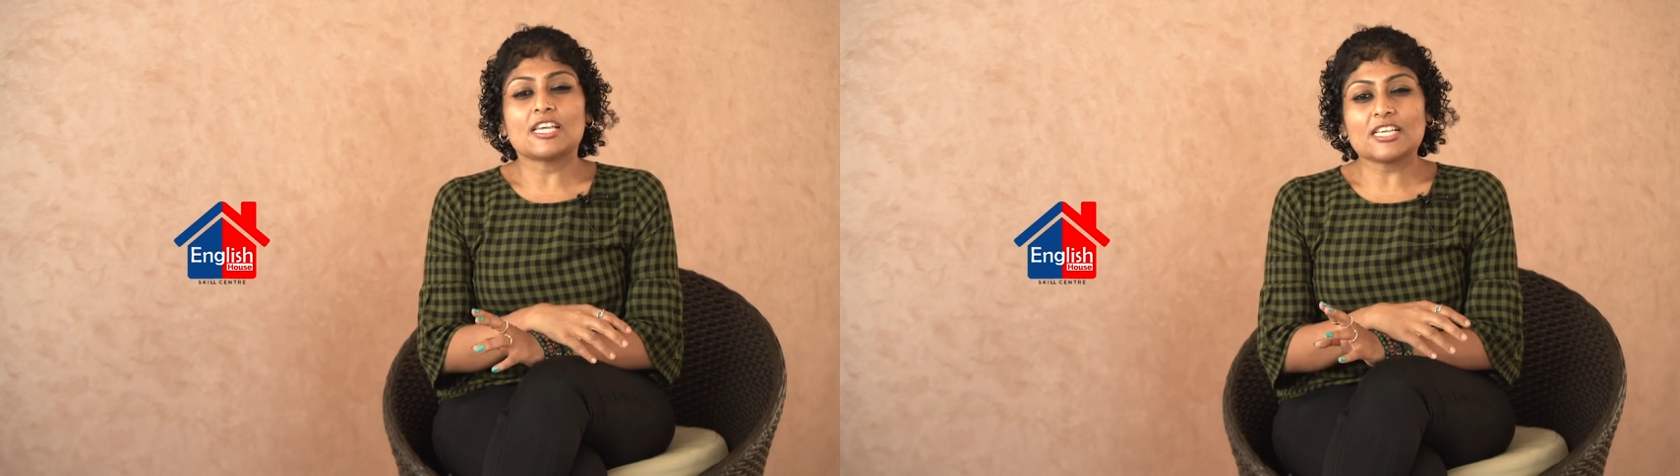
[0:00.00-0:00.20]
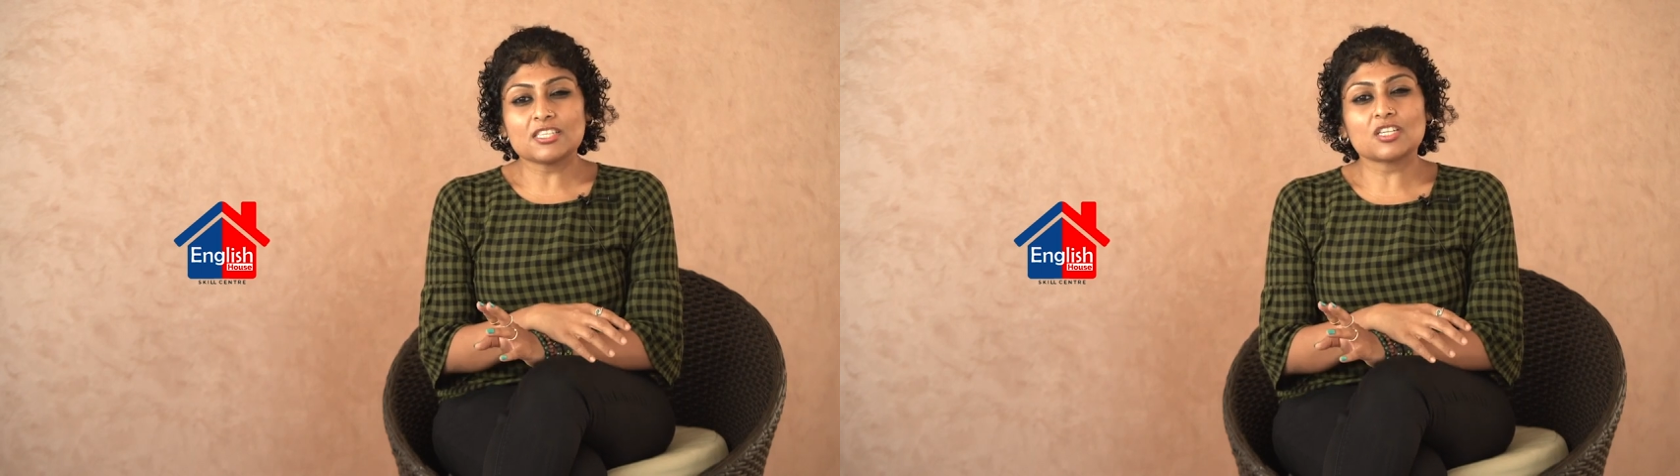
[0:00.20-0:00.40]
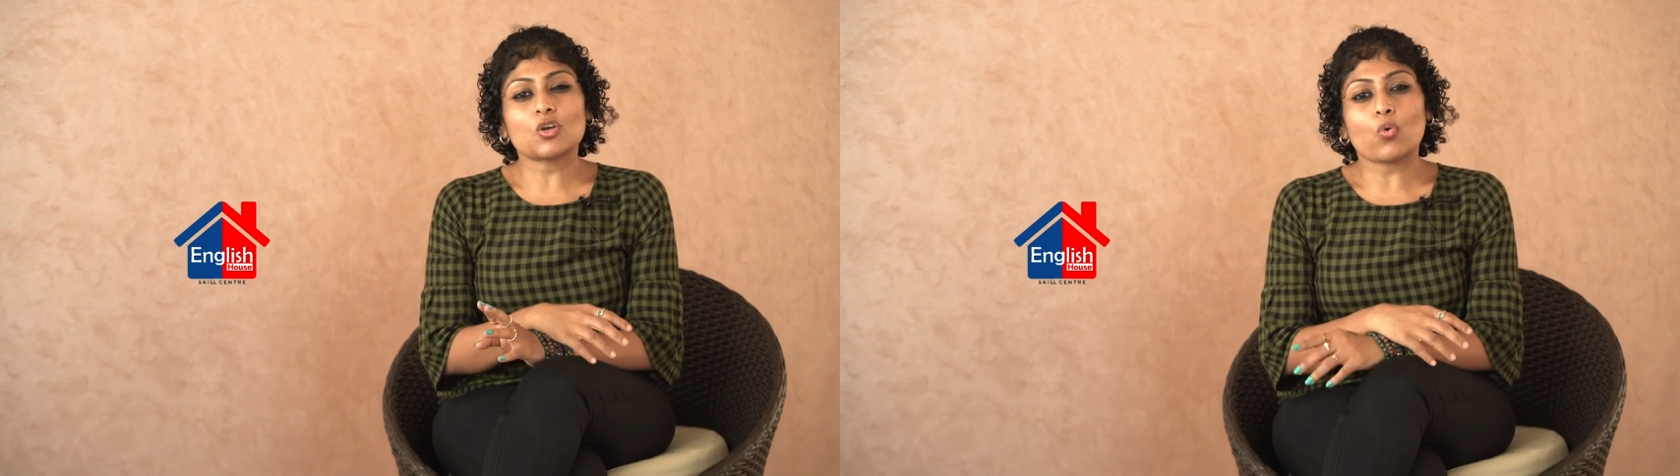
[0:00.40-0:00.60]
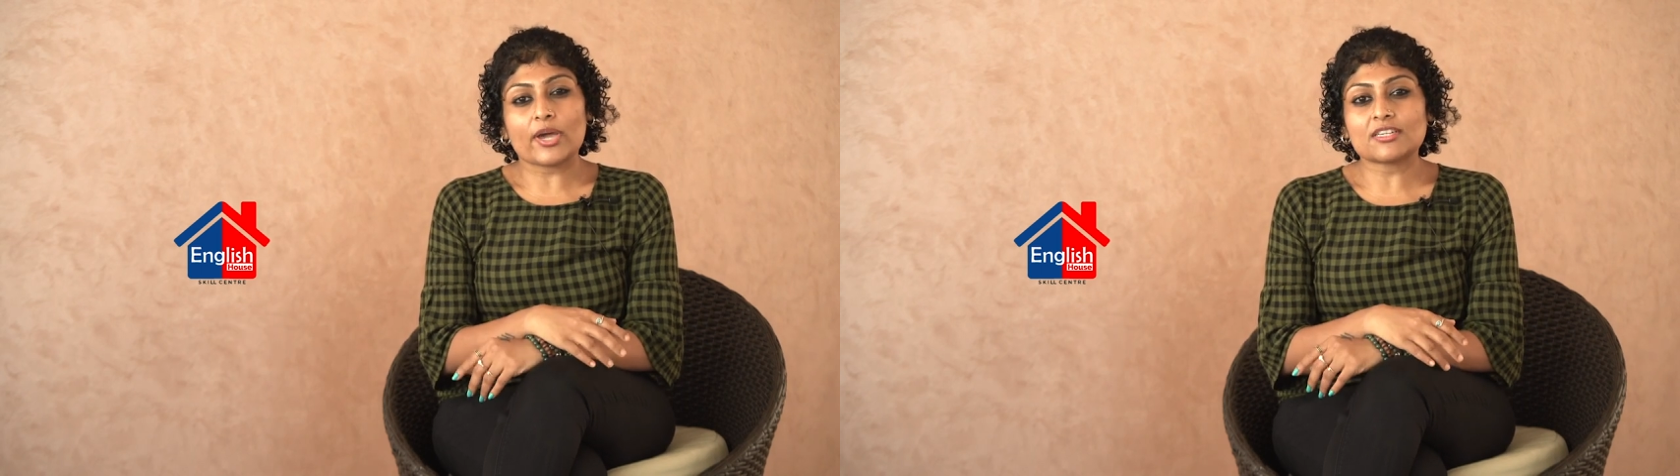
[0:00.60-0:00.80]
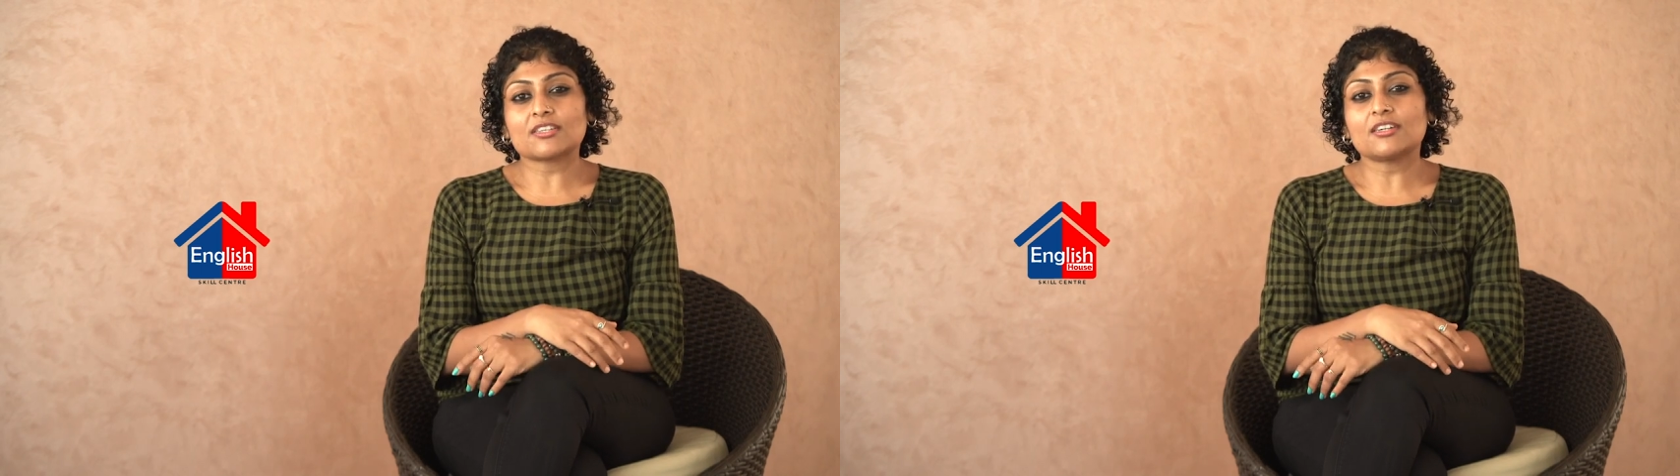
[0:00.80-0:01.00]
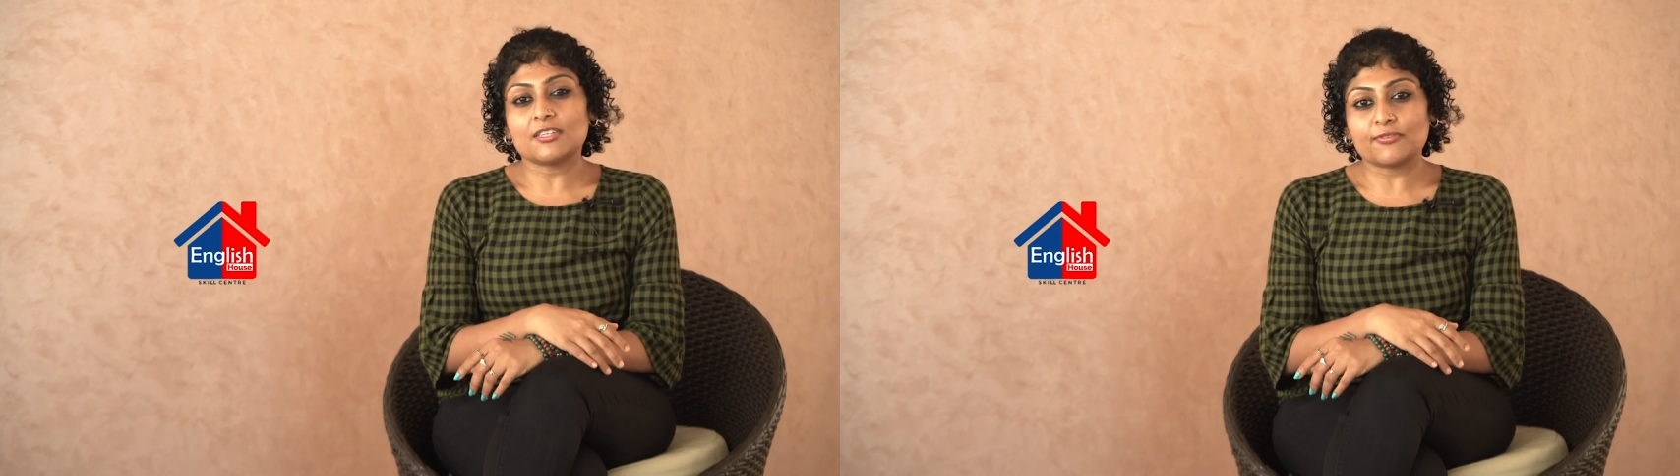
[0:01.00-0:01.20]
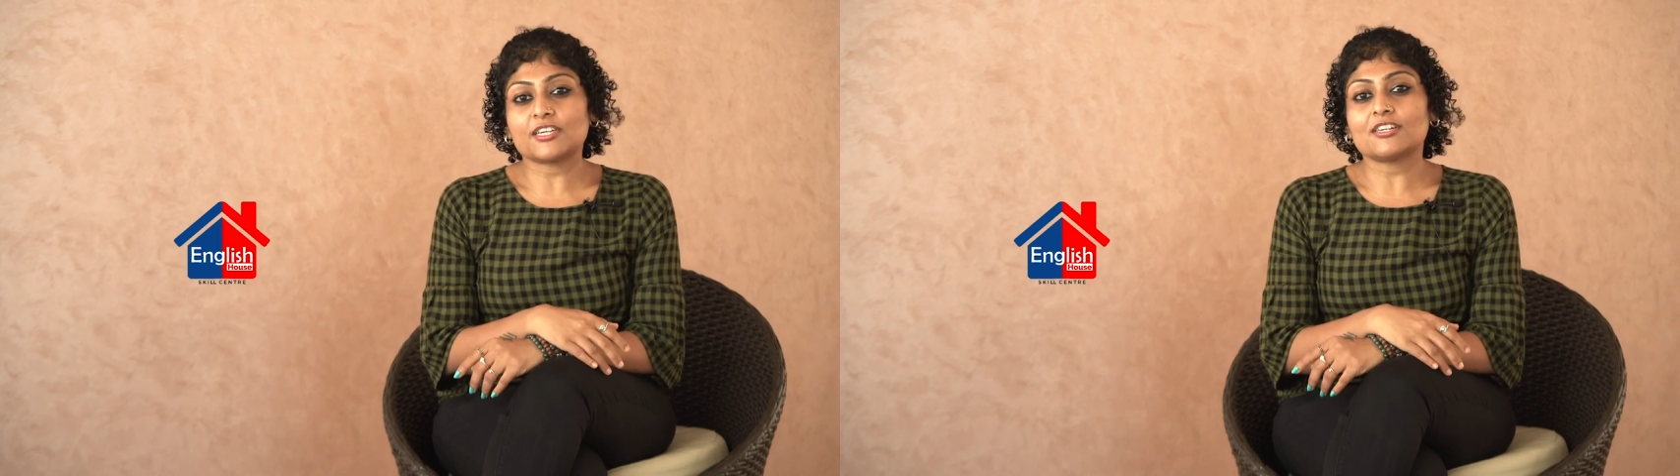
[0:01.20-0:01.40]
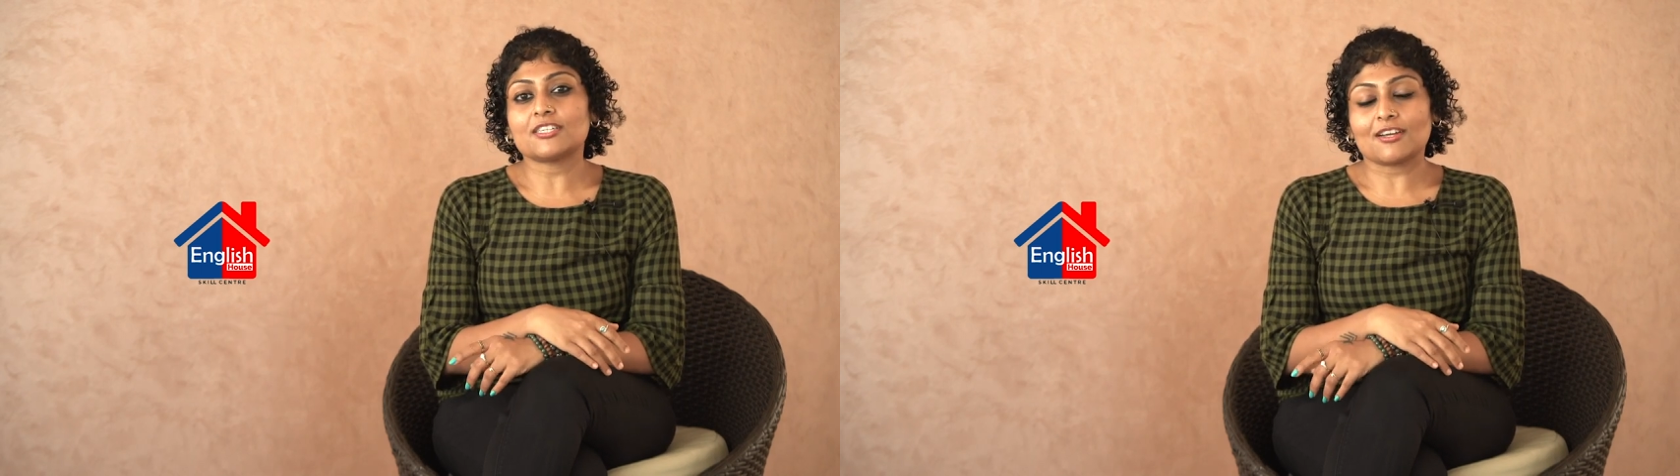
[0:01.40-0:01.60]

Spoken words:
is quite a difficult